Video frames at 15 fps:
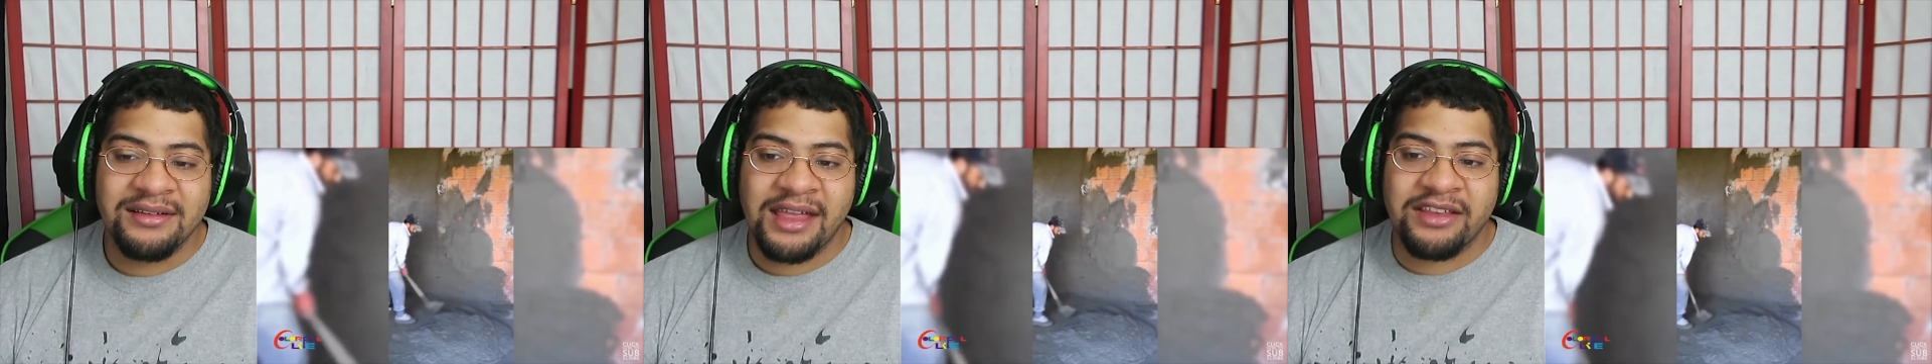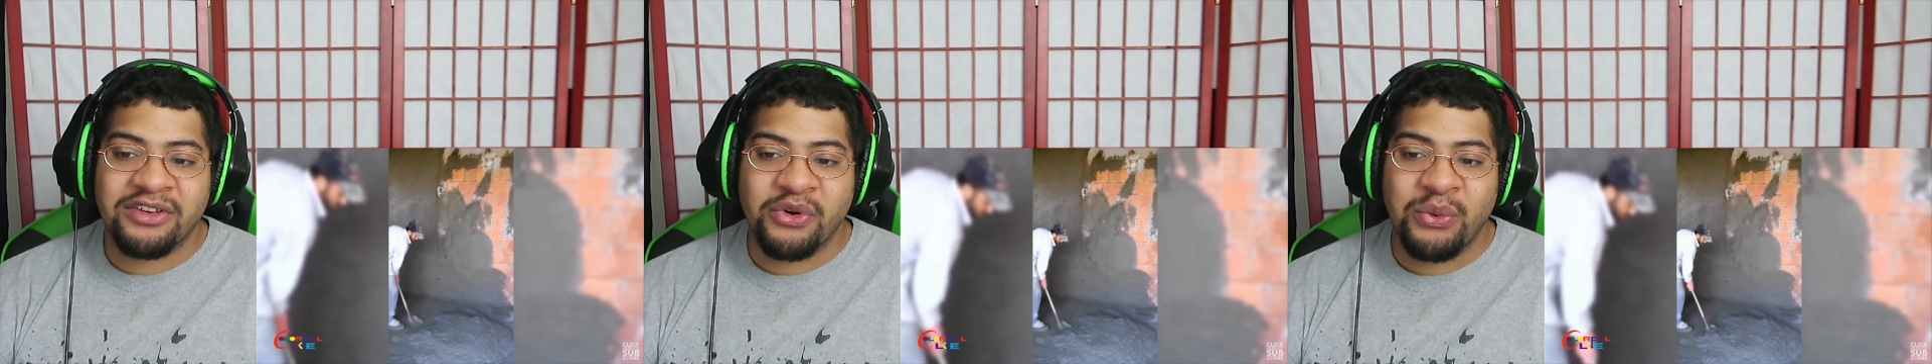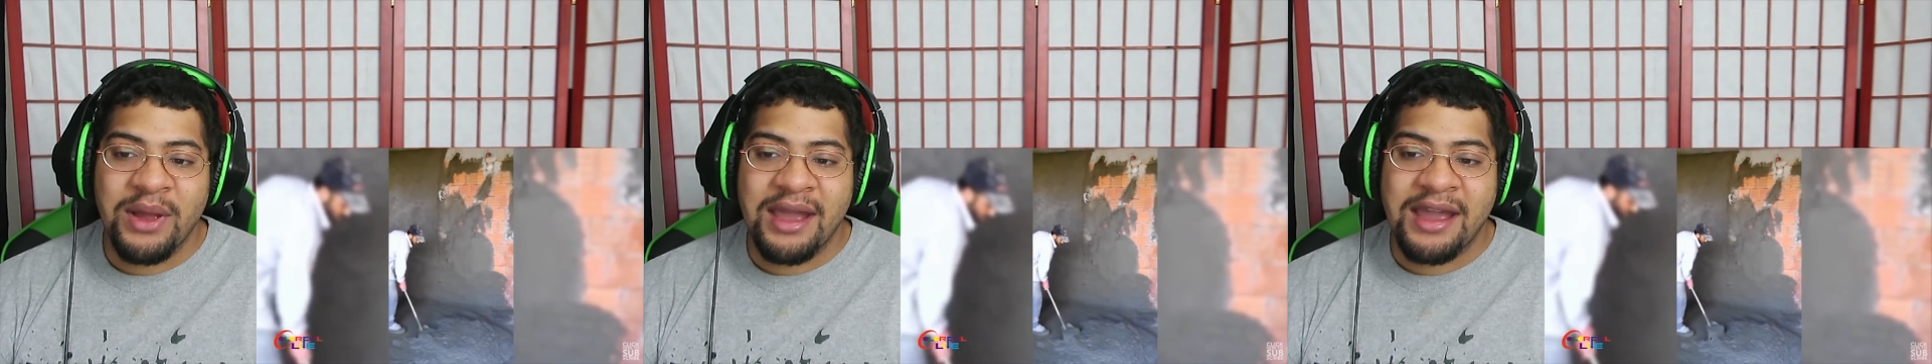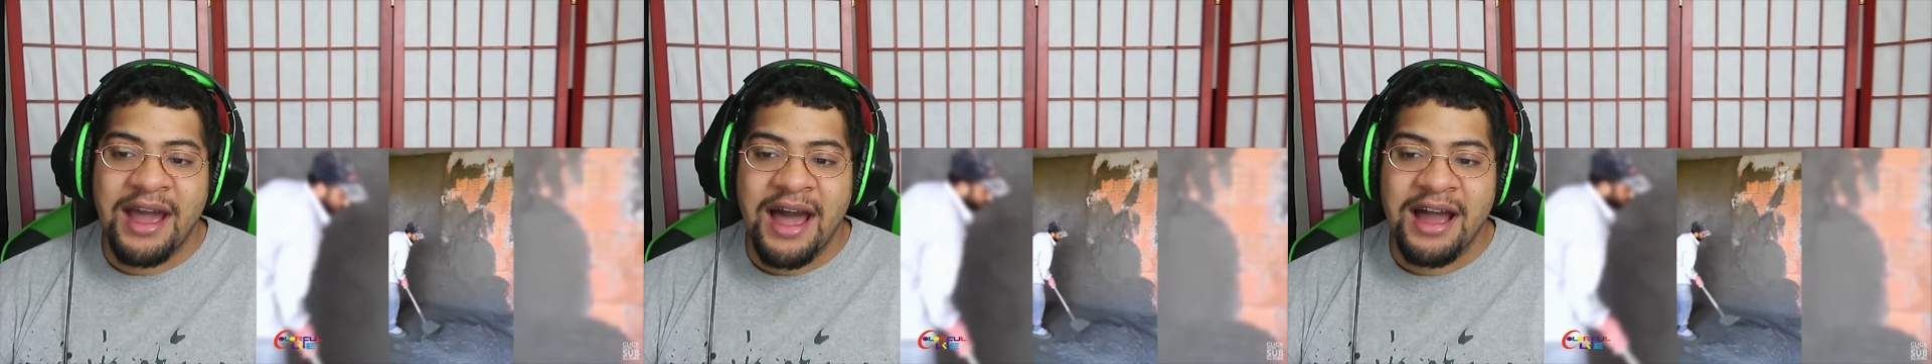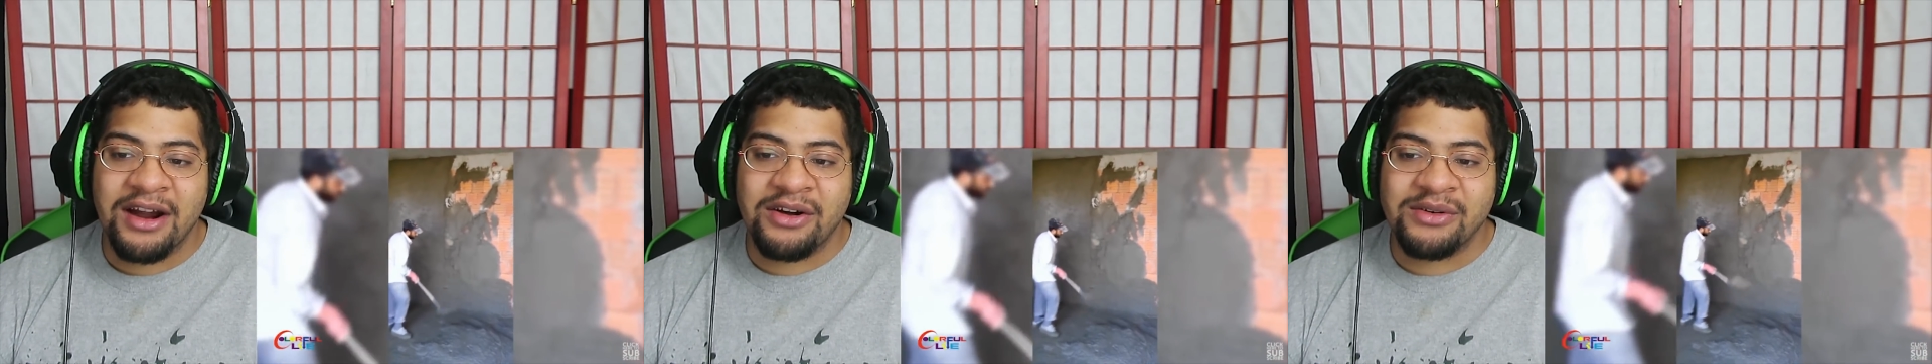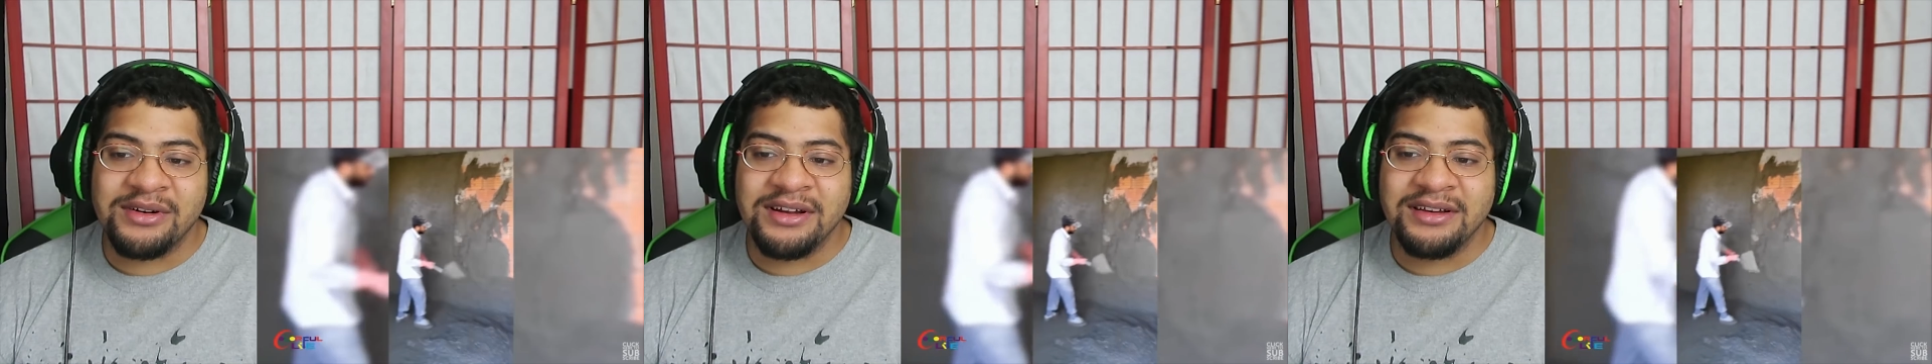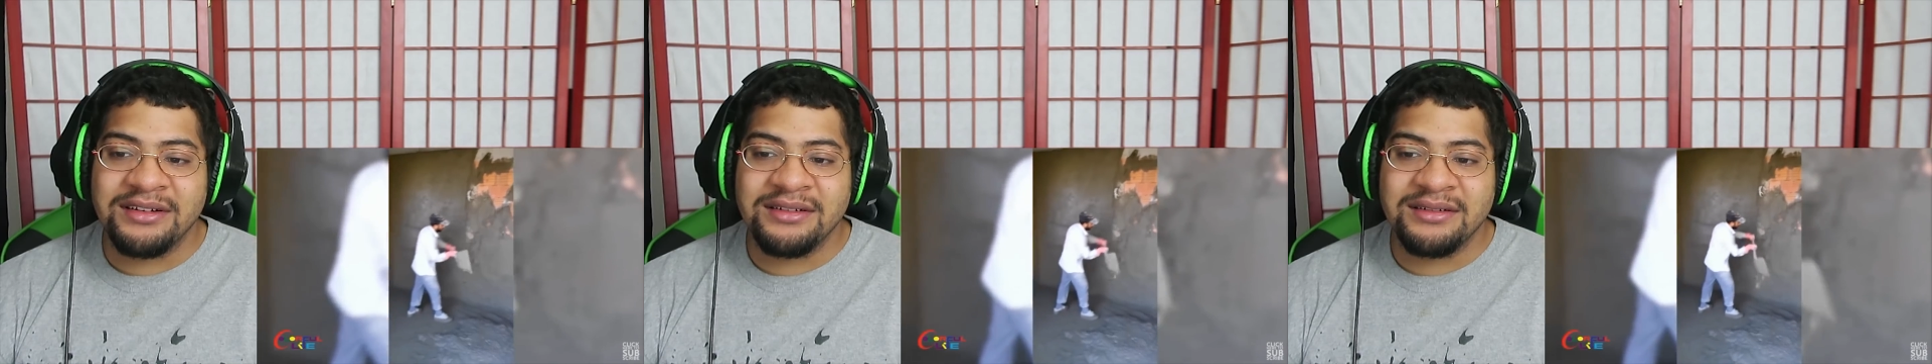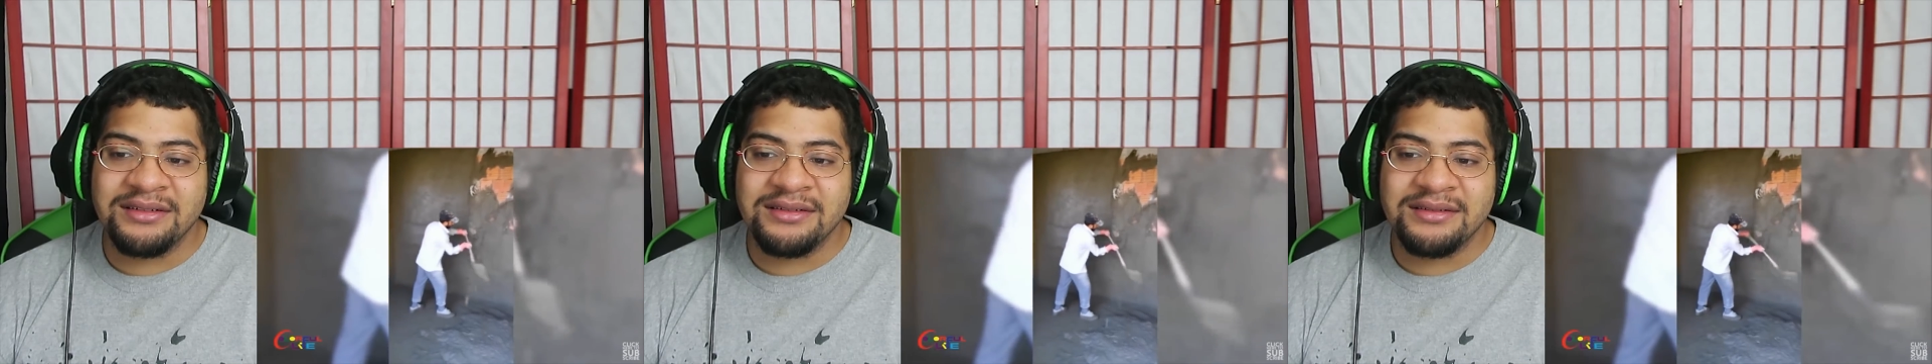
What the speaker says: That's quick concrete.